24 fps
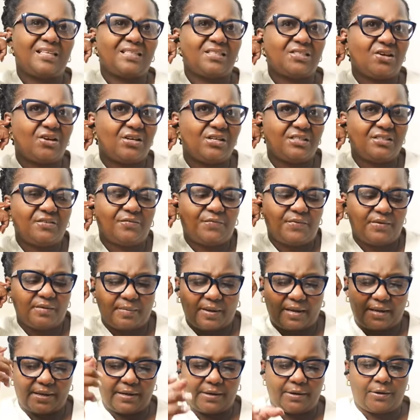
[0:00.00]
I started to
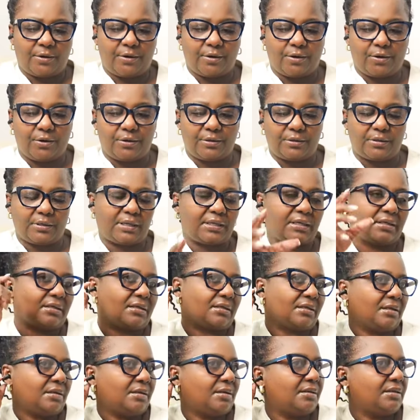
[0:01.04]
feel my ear hurt,
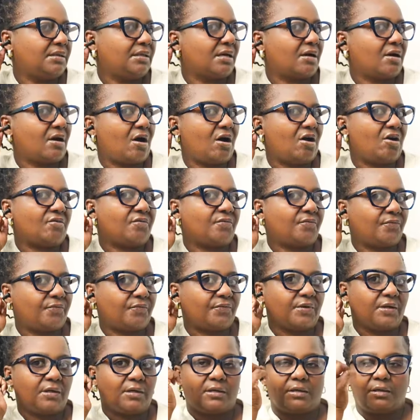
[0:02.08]
like the
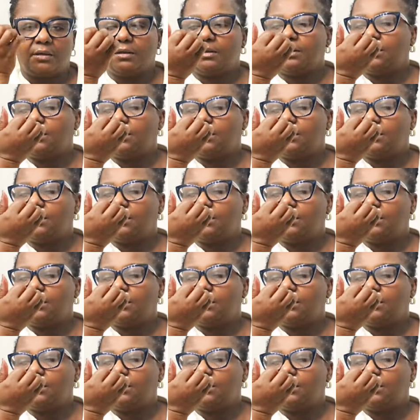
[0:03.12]
cuff,